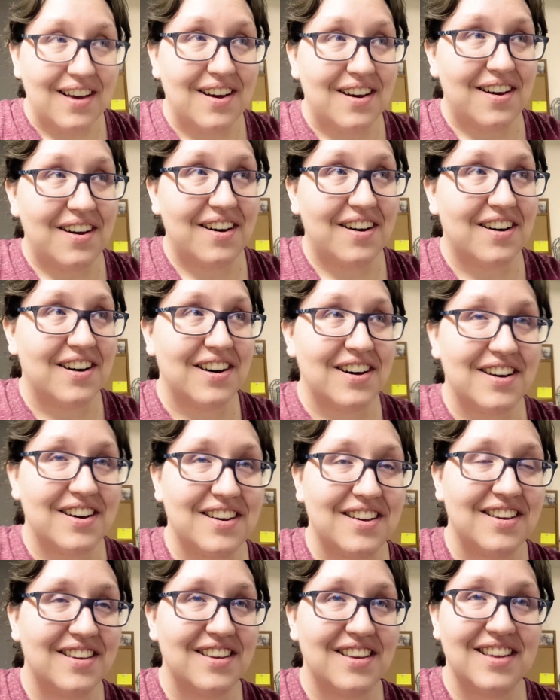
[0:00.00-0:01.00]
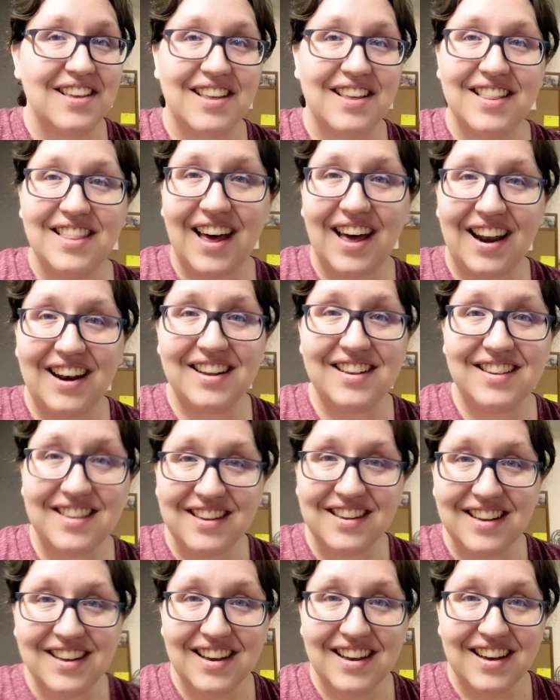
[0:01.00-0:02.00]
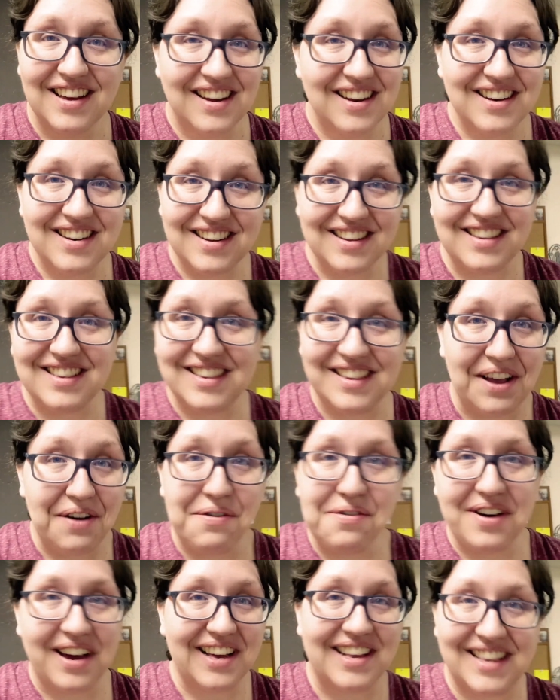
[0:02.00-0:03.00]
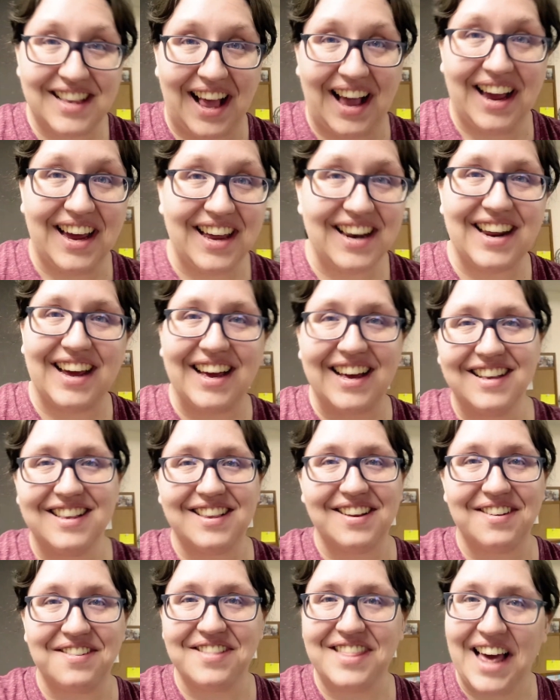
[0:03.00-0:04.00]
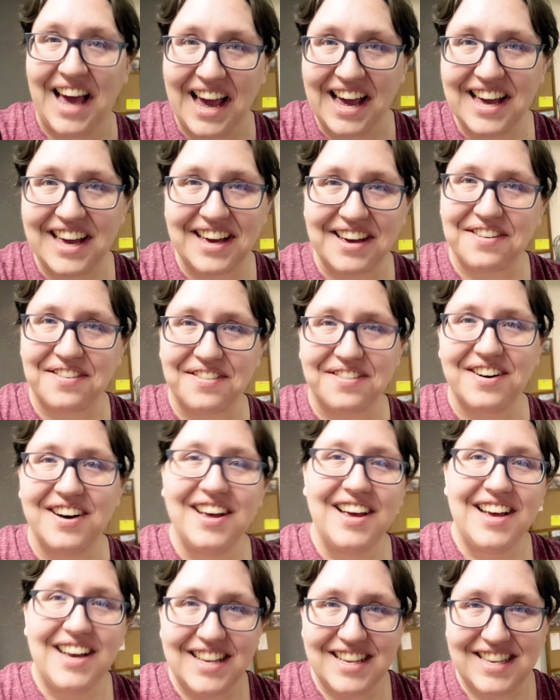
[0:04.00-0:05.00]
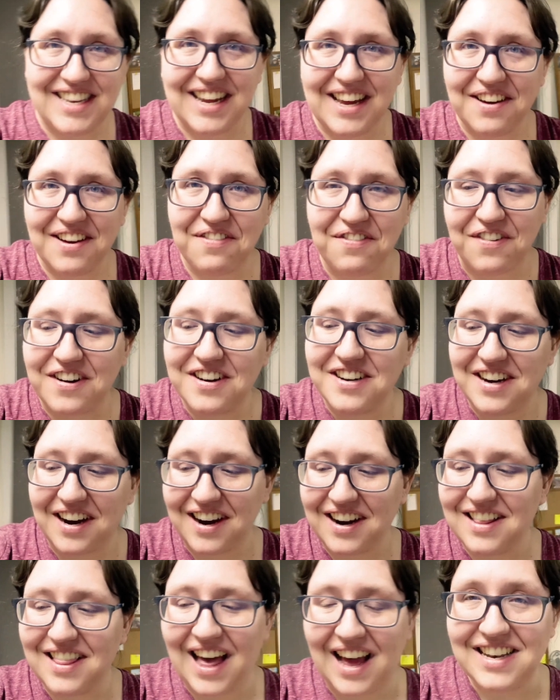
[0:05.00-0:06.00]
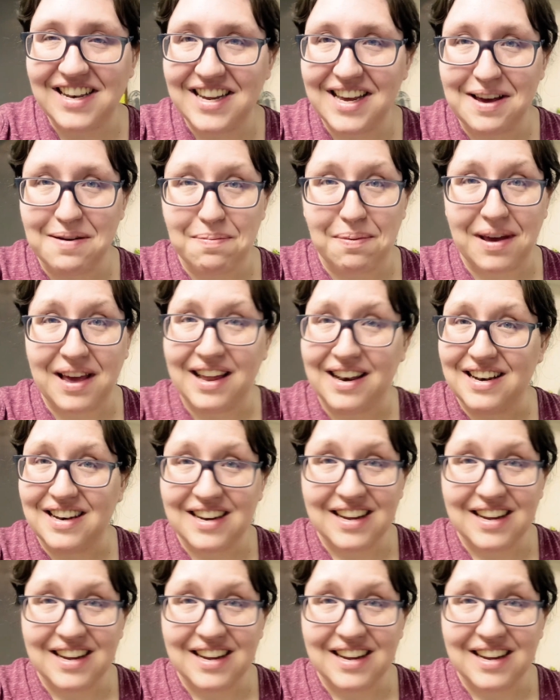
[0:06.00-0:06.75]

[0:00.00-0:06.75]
Oh, that is just so exciting. So thank you, Steve, for sharing that tip. And